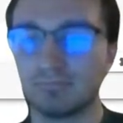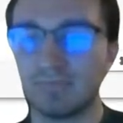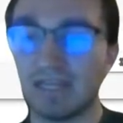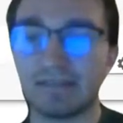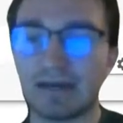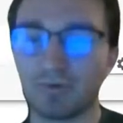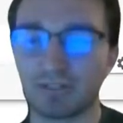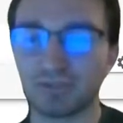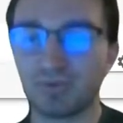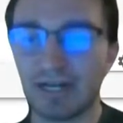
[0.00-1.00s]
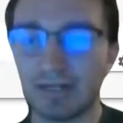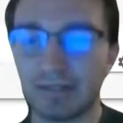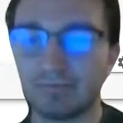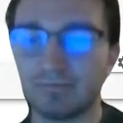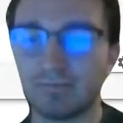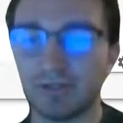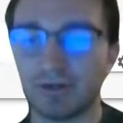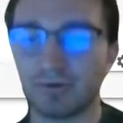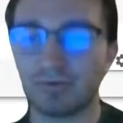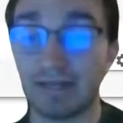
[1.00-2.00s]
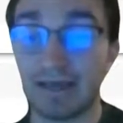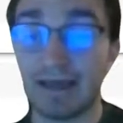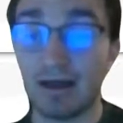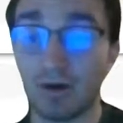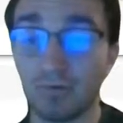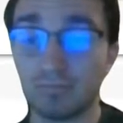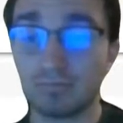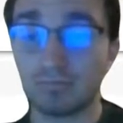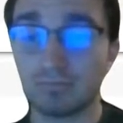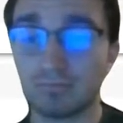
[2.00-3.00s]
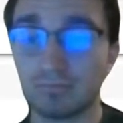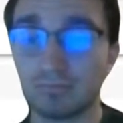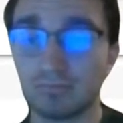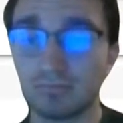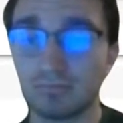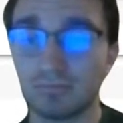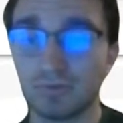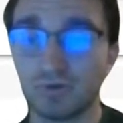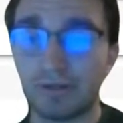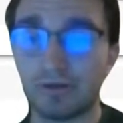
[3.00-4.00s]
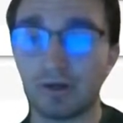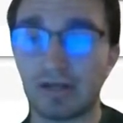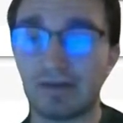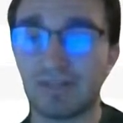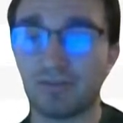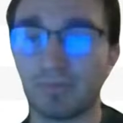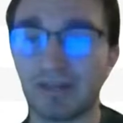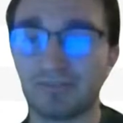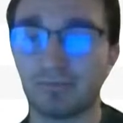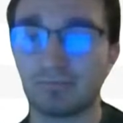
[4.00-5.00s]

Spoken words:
And that works as well. And, now we no longer have a tensor base.